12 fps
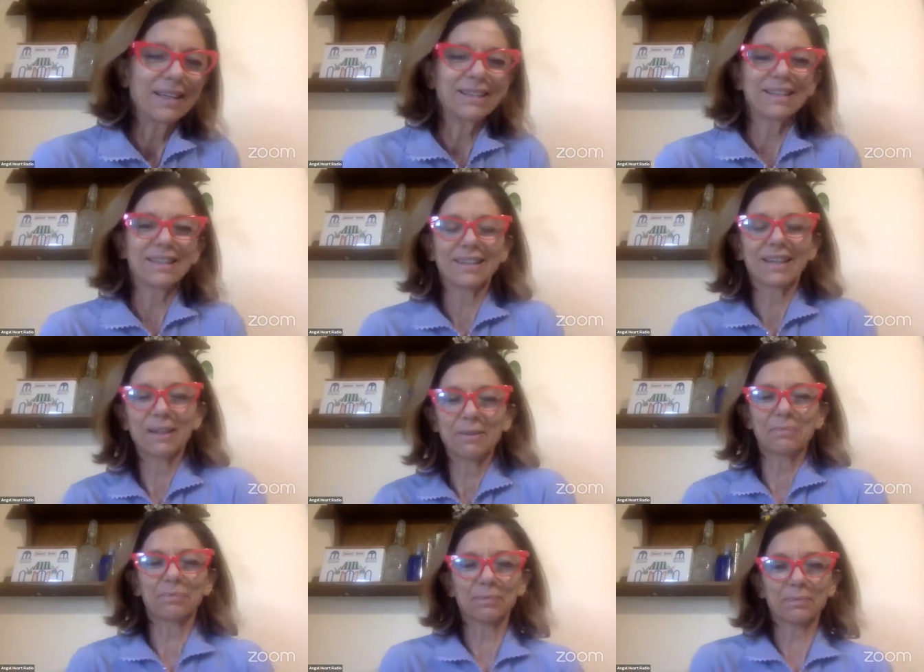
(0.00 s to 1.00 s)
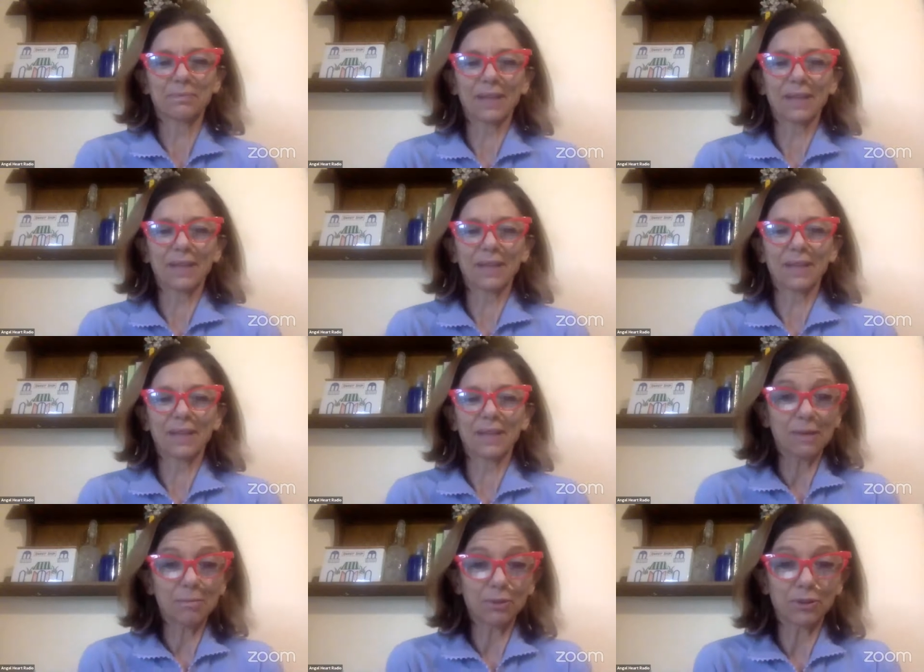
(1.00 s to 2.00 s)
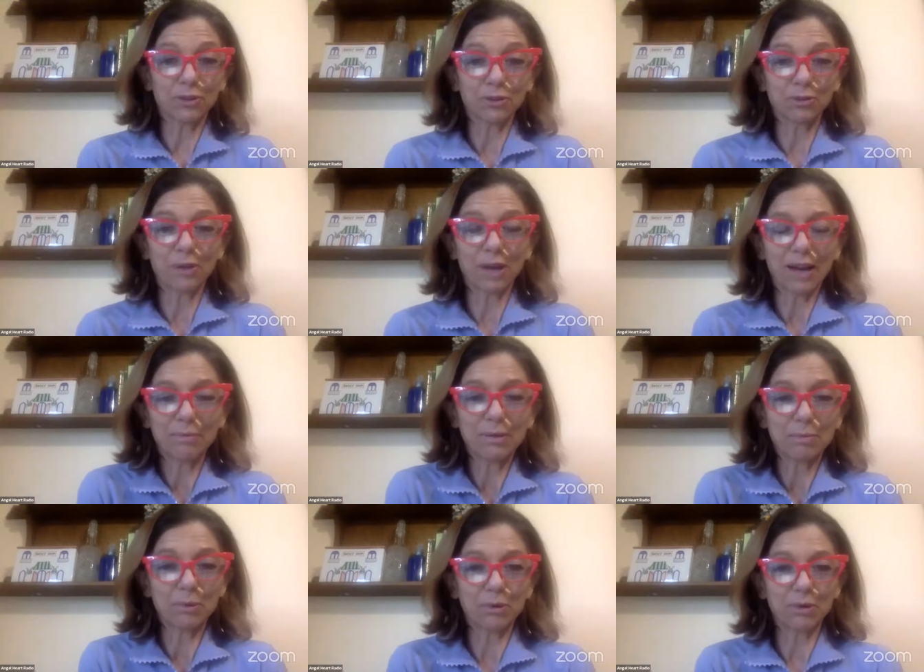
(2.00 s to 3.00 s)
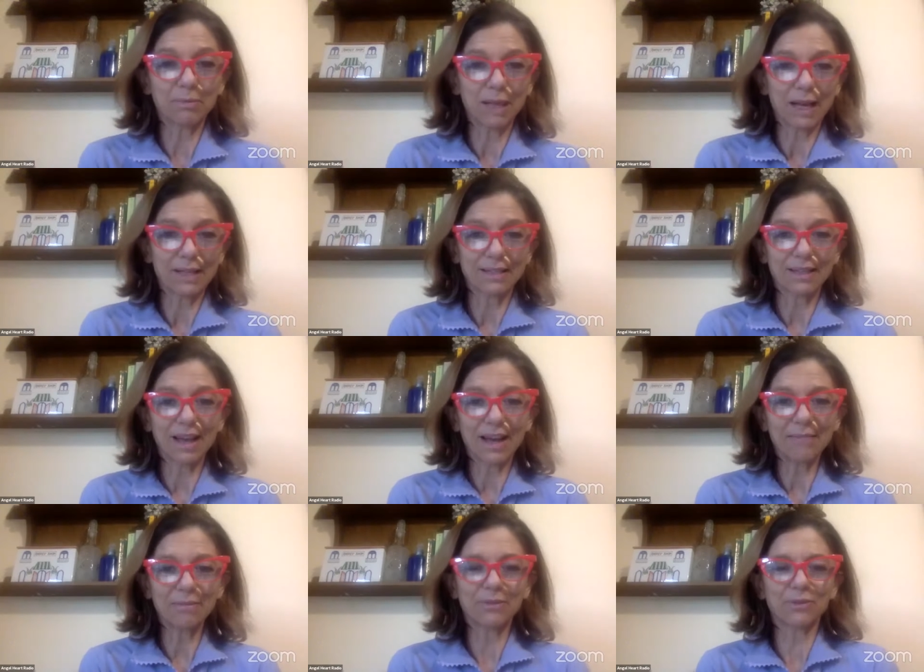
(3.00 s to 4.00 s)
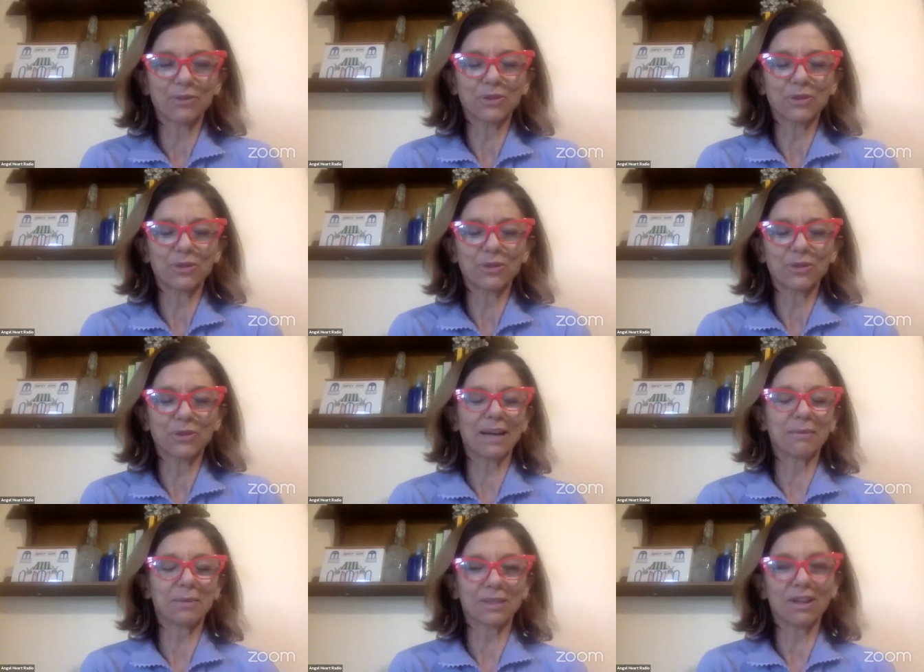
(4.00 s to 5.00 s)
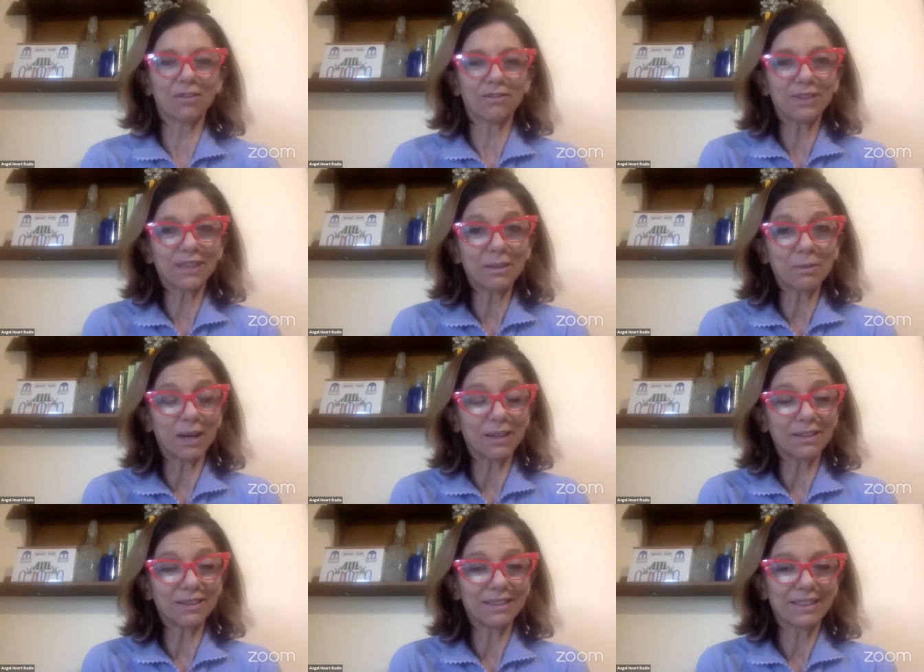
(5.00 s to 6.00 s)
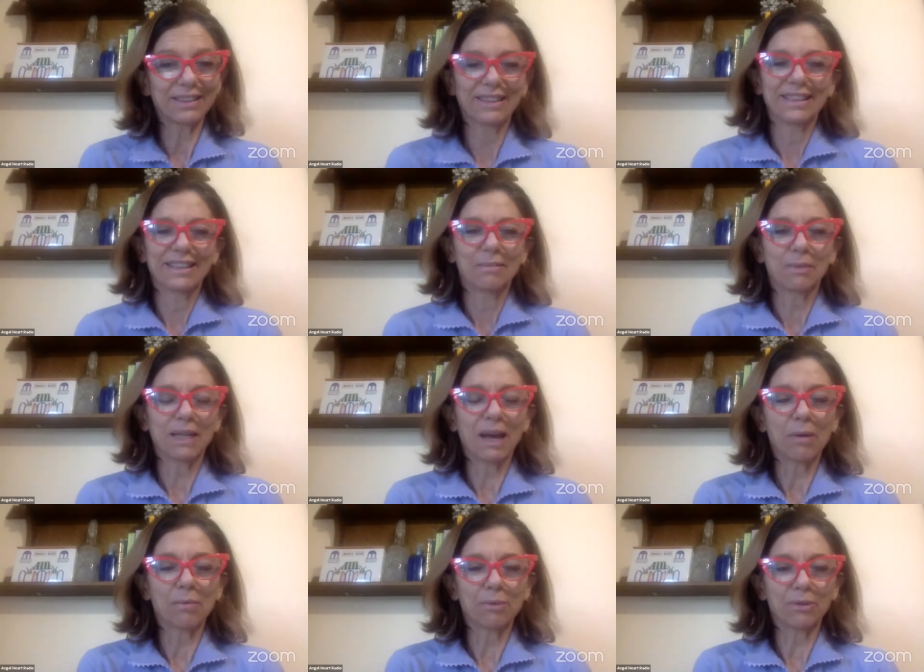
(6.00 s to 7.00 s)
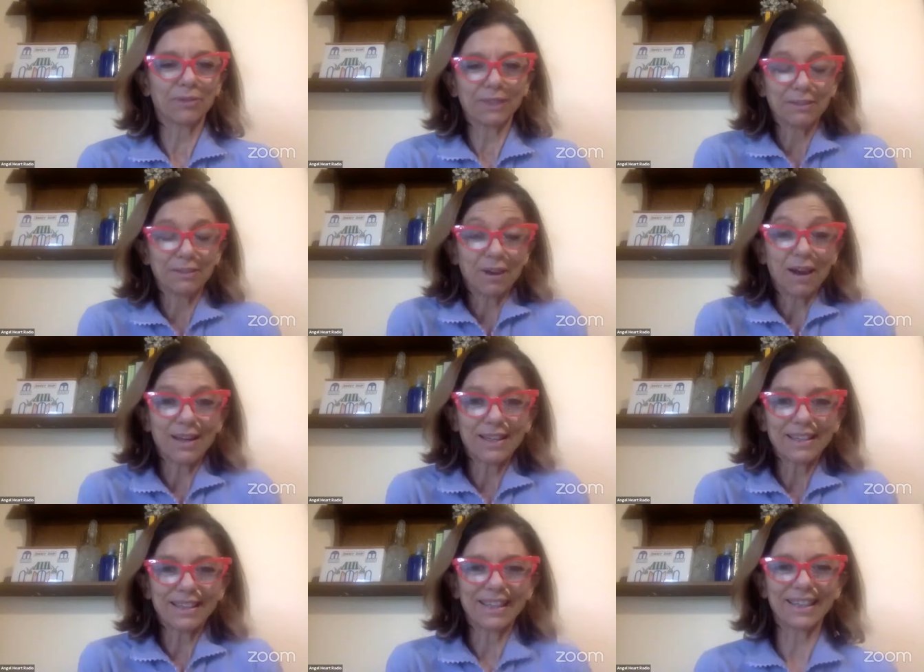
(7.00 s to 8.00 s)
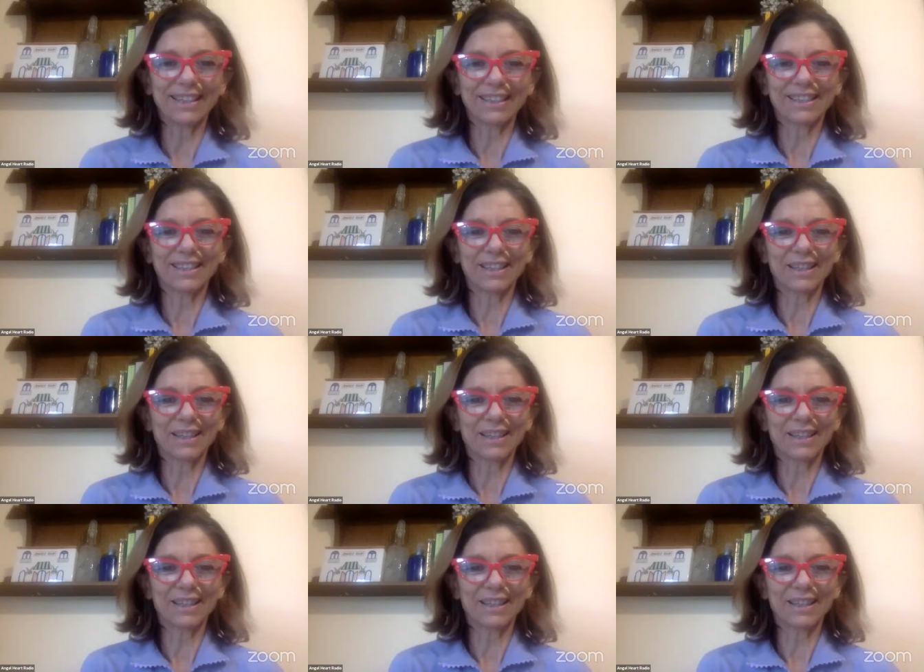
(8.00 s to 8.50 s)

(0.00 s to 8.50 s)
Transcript: And I was not able to have my program last time. Unfortunately, I was not feeling well, but now I'm perfectly fine. And